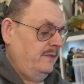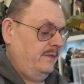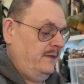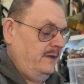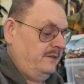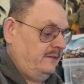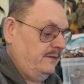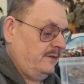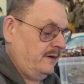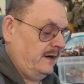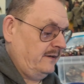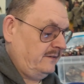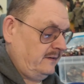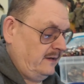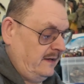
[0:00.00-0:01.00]

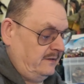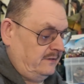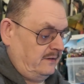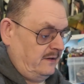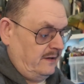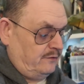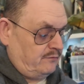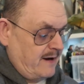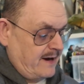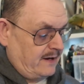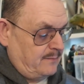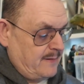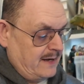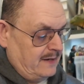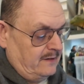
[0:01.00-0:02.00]
is
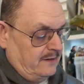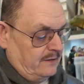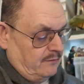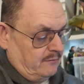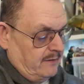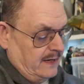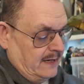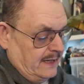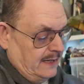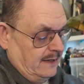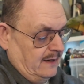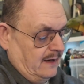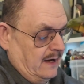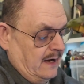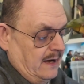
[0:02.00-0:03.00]
recommended,
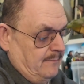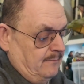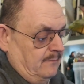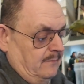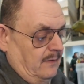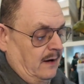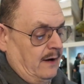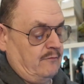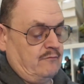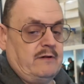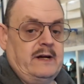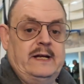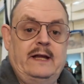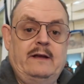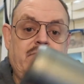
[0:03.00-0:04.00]
really. I
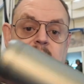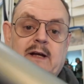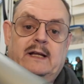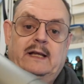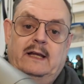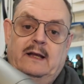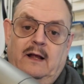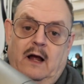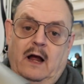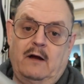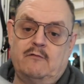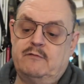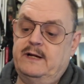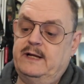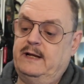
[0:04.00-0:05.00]
really
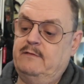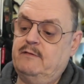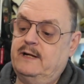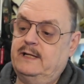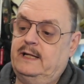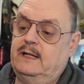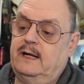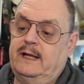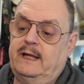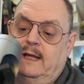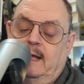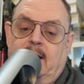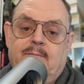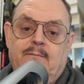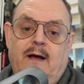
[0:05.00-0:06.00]

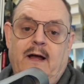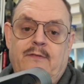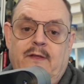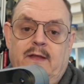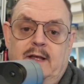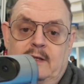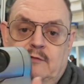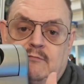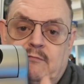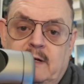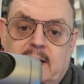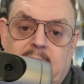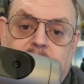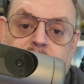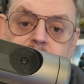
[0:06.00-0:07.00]
like it. I think it's
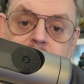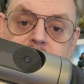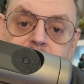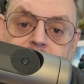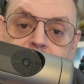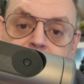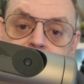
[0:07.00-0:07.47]
really good.